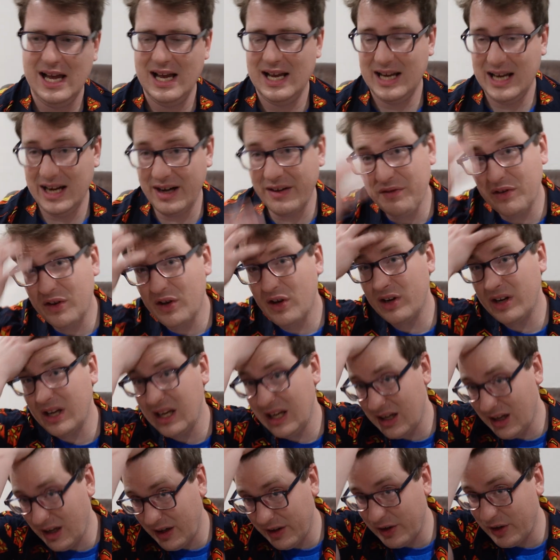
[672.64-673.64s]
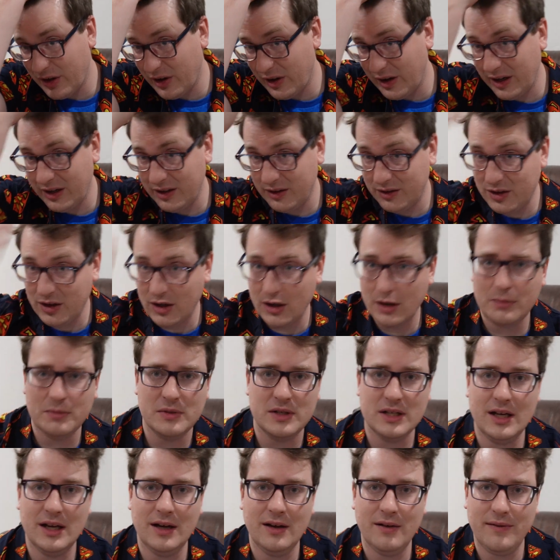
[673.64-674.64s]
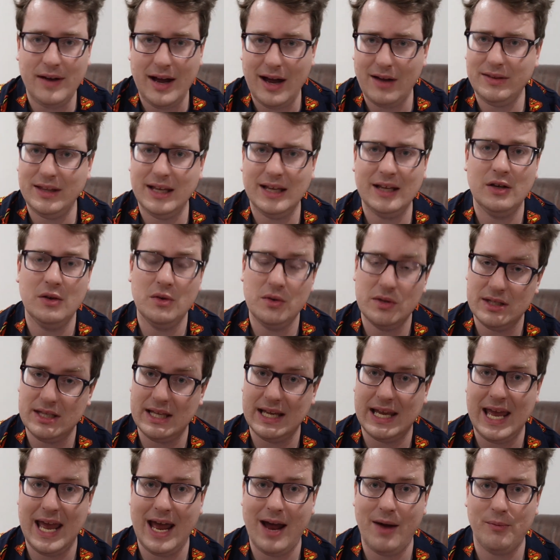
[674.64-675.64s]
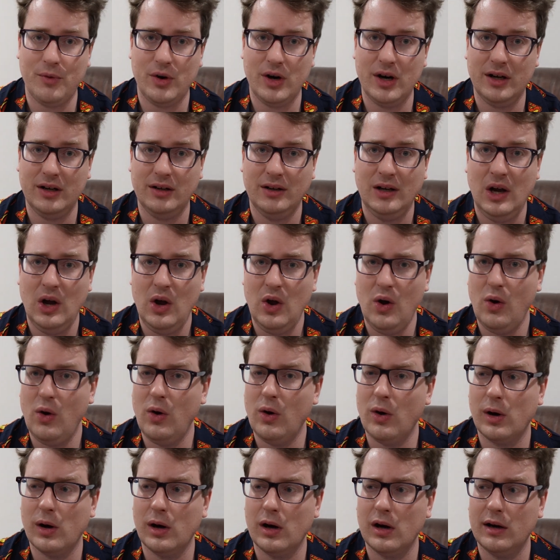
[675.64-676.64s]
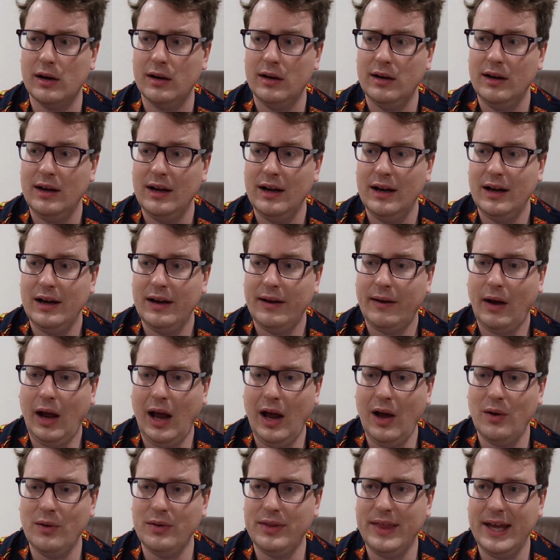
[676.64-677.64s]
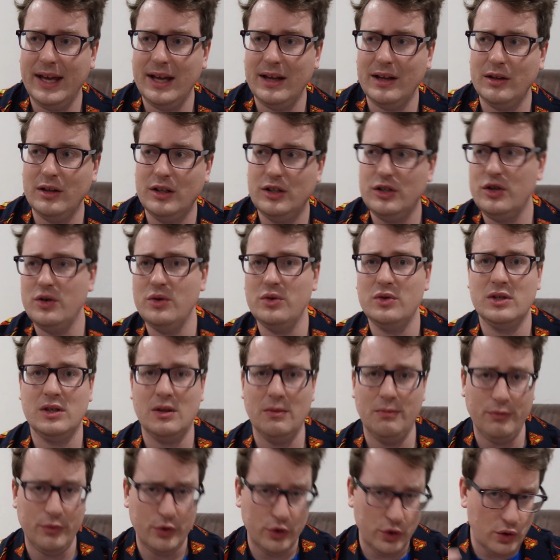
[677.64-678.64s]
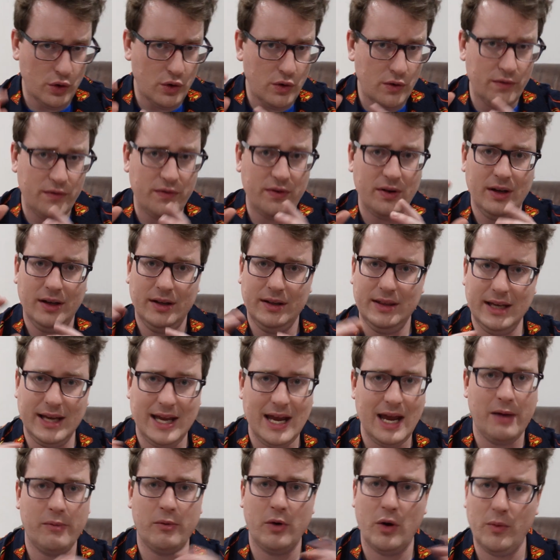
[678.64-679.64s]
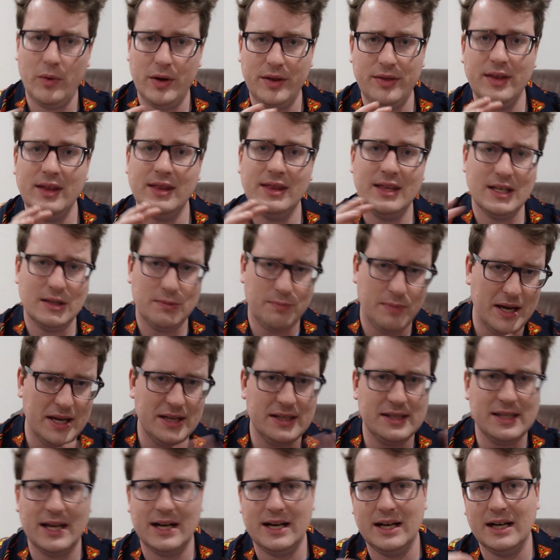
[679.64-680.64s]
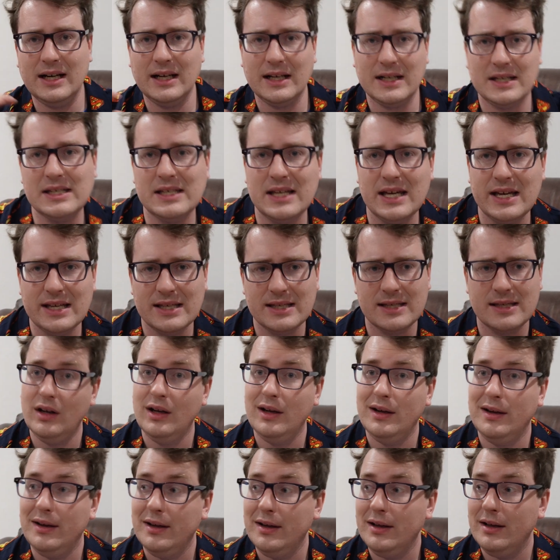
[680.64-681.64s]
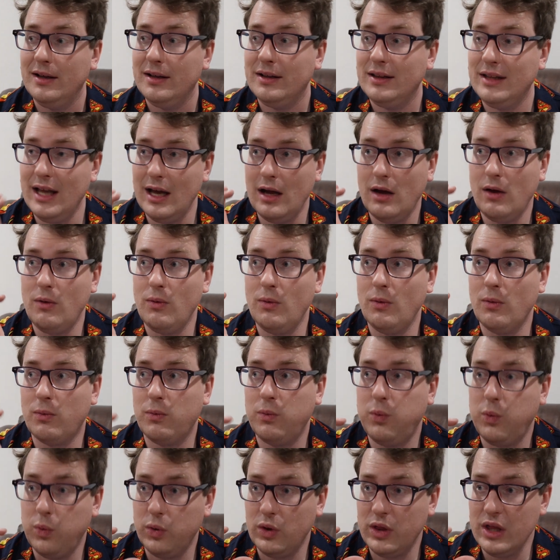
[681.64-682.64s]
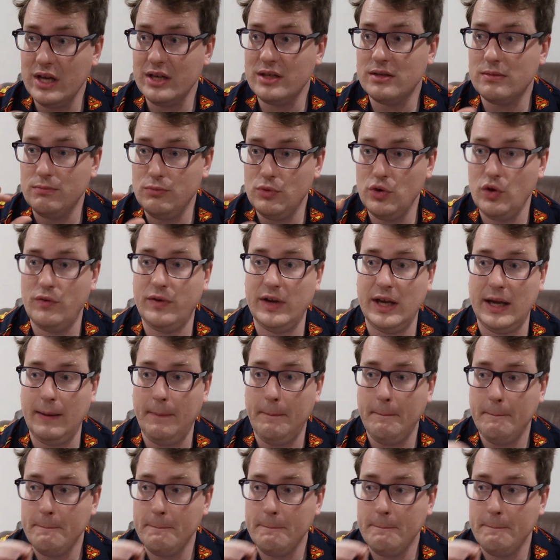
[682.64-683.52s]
kind of cookie cutter in terms of how they use the camera or how they choose to move the camera within the space that it exists. Now, this movie,